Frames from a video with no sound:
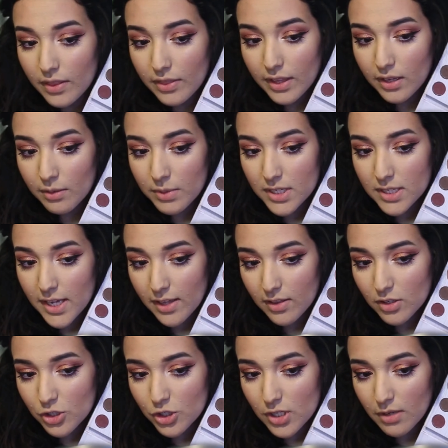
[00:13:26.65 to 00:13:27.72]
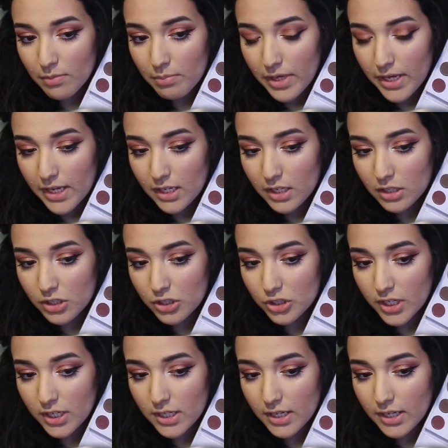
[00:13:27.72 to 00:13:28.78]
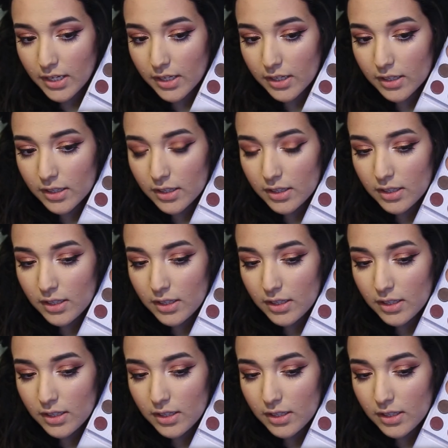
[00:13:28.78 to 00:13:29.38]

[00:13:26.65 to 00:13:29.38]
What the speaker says: I think I'm going to take this champagne-y shade here,